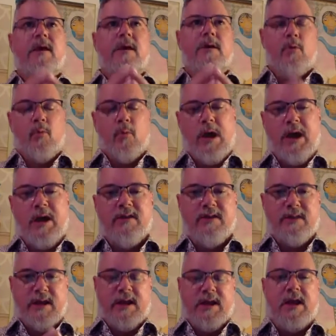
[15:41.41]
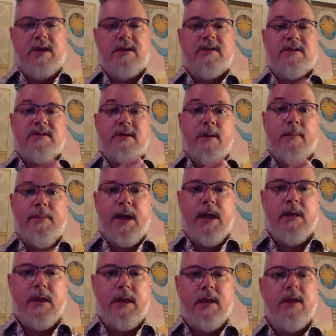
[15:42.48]
in a way that, again, is
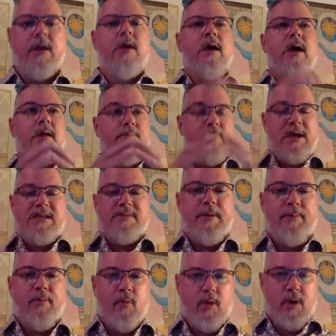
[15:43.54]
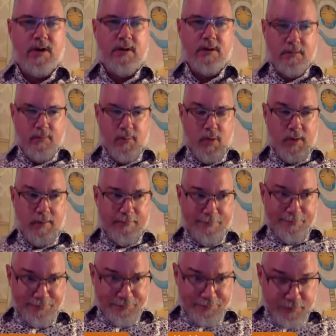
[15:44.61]
compelling and makes people want to learn more.
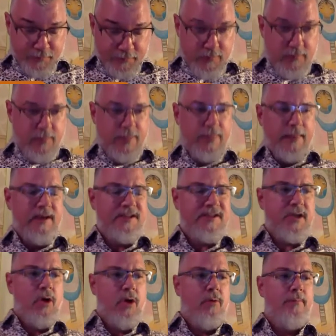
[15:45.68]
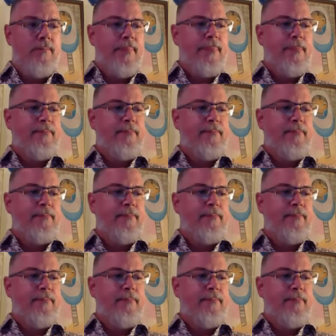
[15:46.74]
So